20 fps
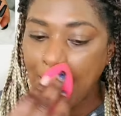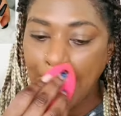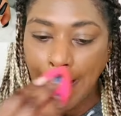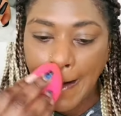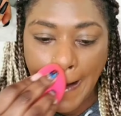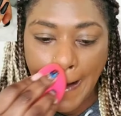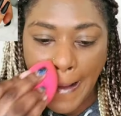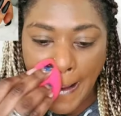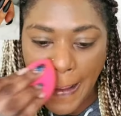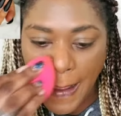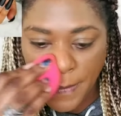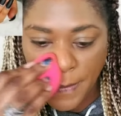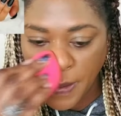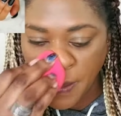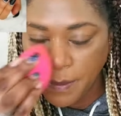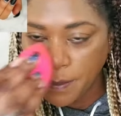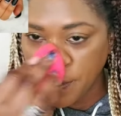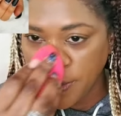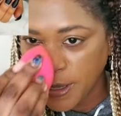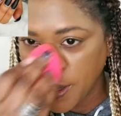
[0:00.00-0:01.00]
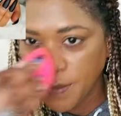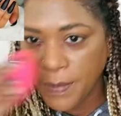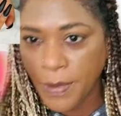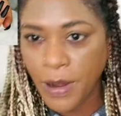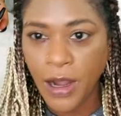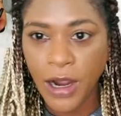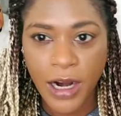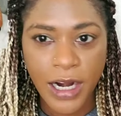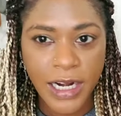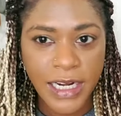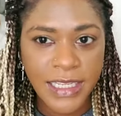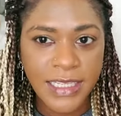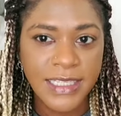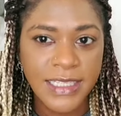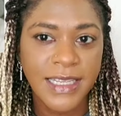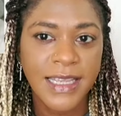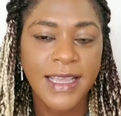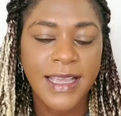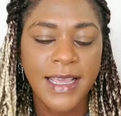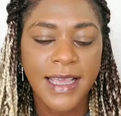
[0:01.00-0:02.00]
and I am a makeup
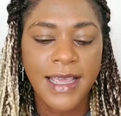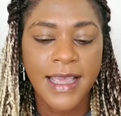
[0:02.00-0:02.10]
artist.